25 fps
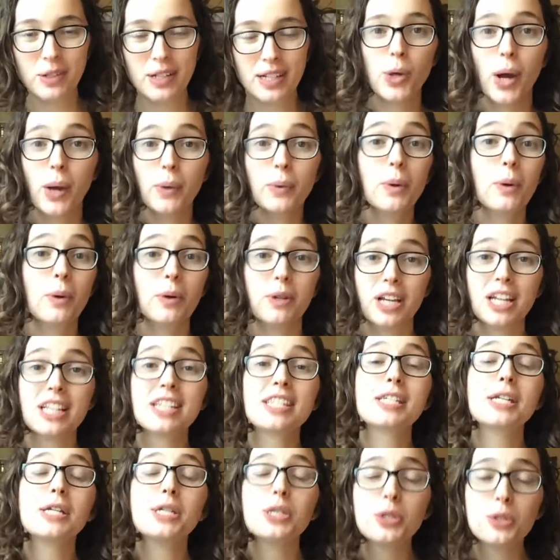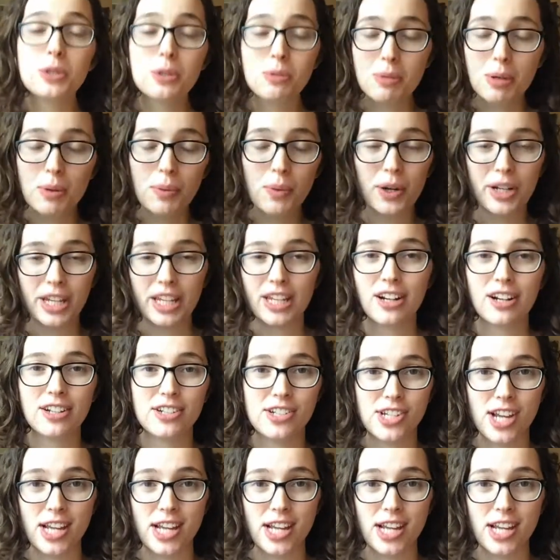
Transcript: So I will continue to be working on